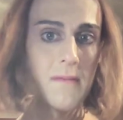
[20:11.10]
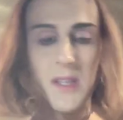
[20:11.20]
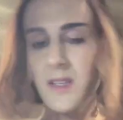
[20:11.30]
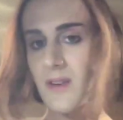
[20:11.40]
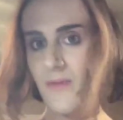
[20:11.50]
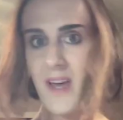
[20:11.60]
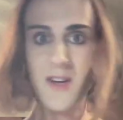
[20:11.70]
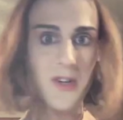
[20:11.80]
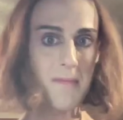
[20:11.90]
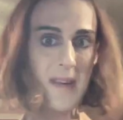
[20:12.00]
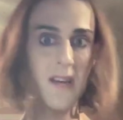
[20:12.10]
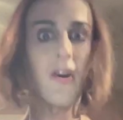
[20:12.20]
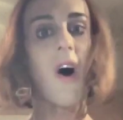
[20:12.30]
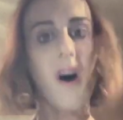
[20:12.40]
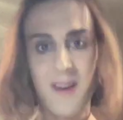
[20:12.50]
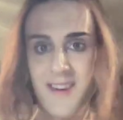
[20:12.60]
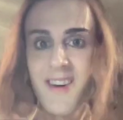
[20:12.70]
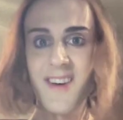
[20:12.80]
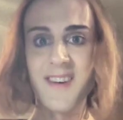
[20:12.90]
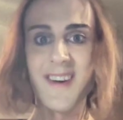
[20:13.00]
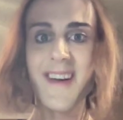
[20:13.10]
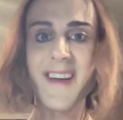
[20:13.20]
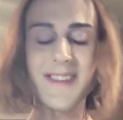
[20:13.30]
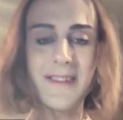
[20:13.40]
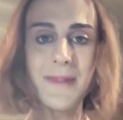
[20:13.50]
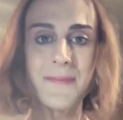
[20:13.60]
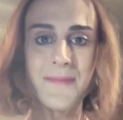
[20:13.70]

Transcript: they could be gone? And